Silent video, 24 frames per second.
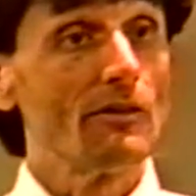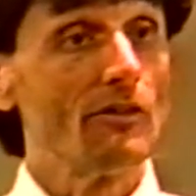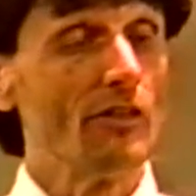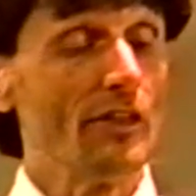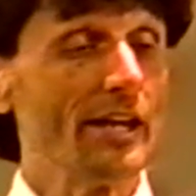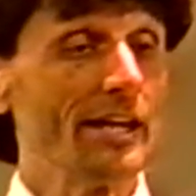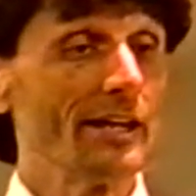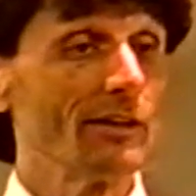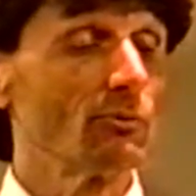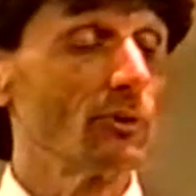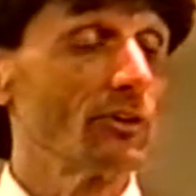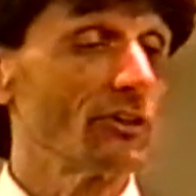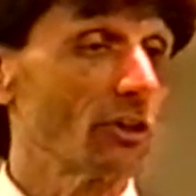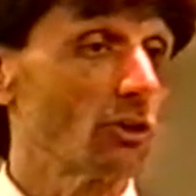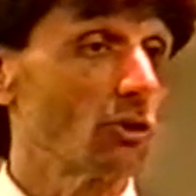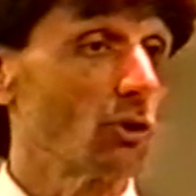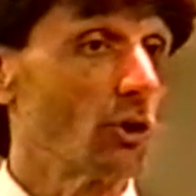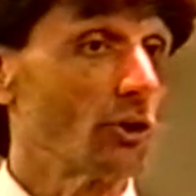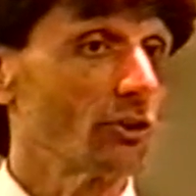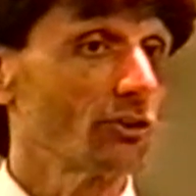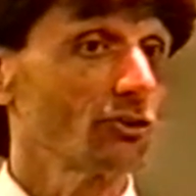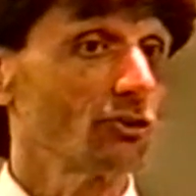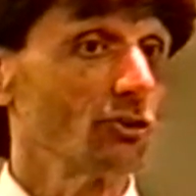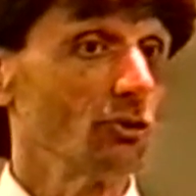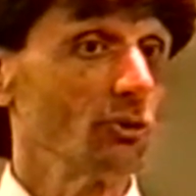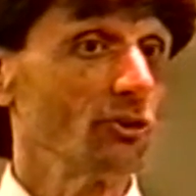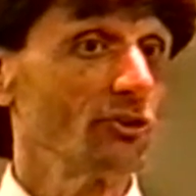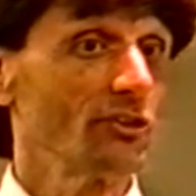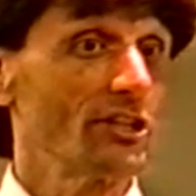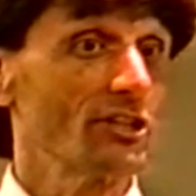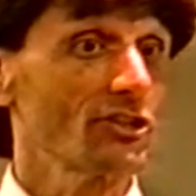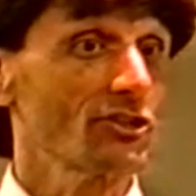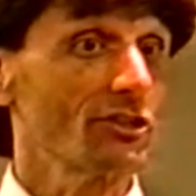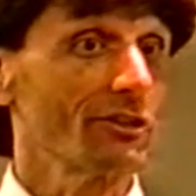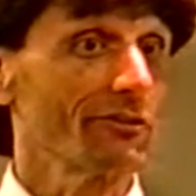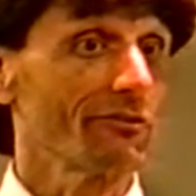Then what the courts do is
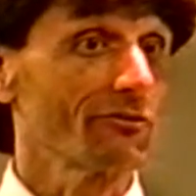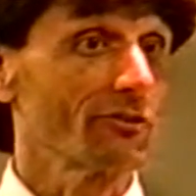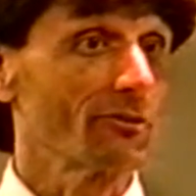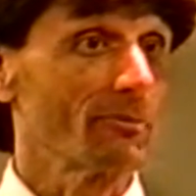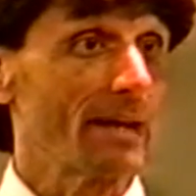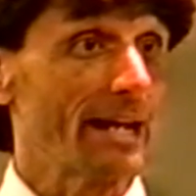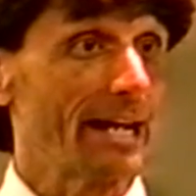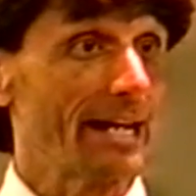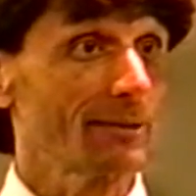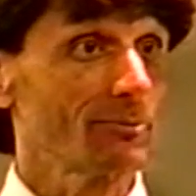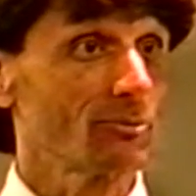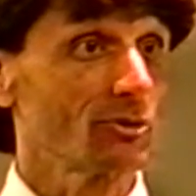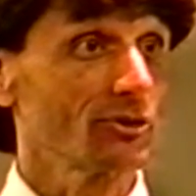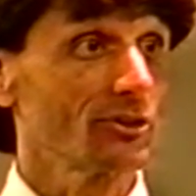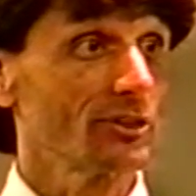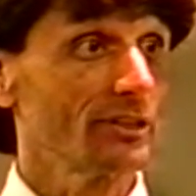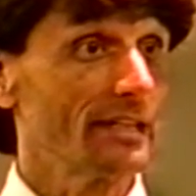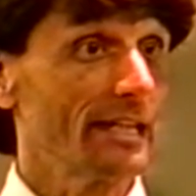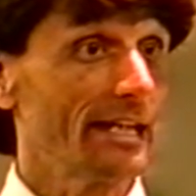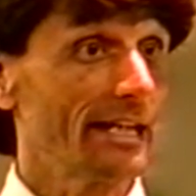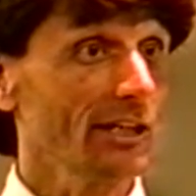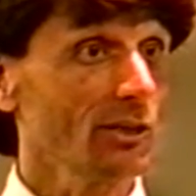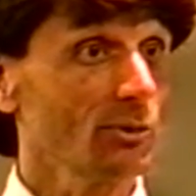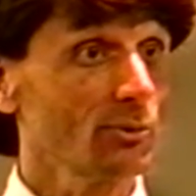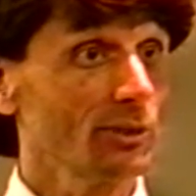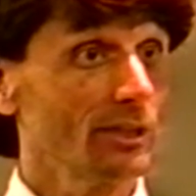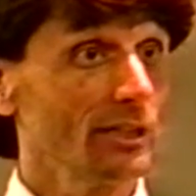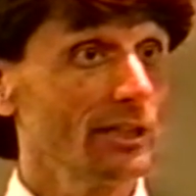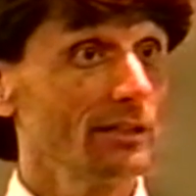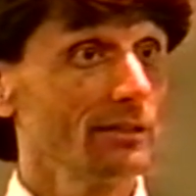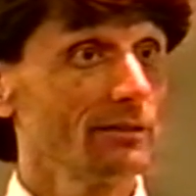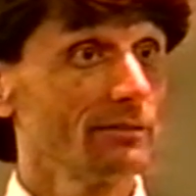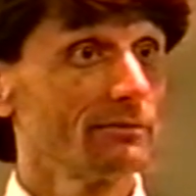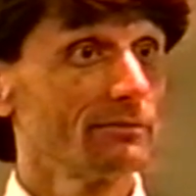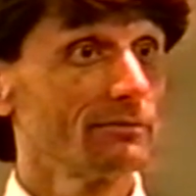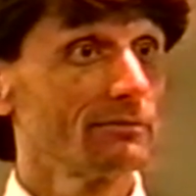they shift from admiralty to
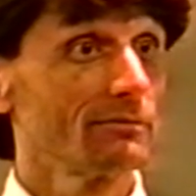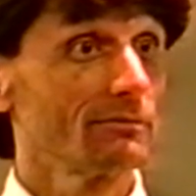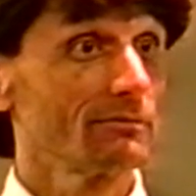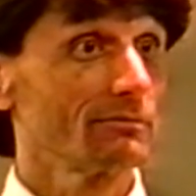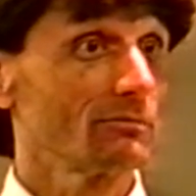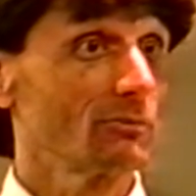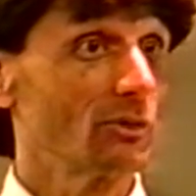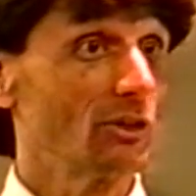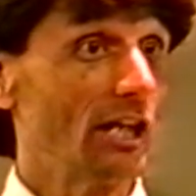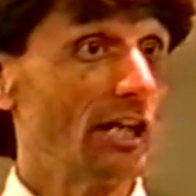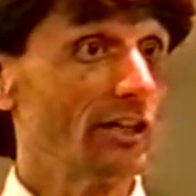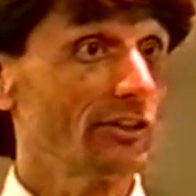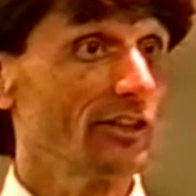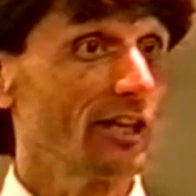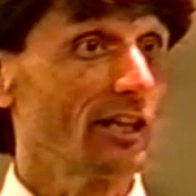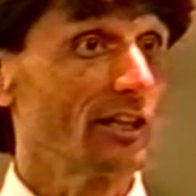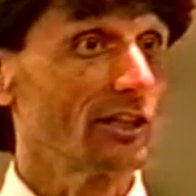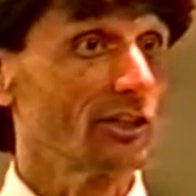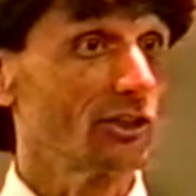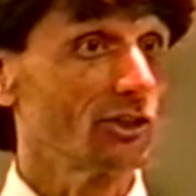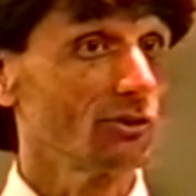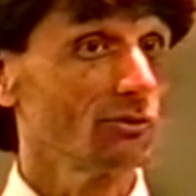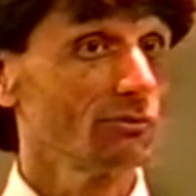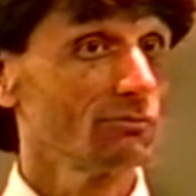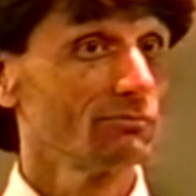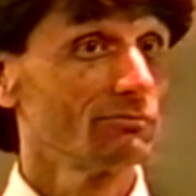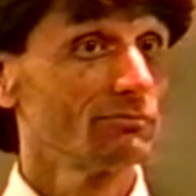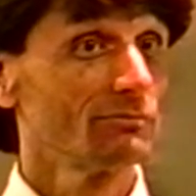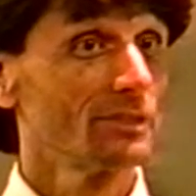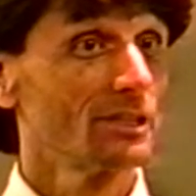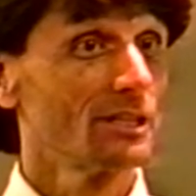equity, without telling you.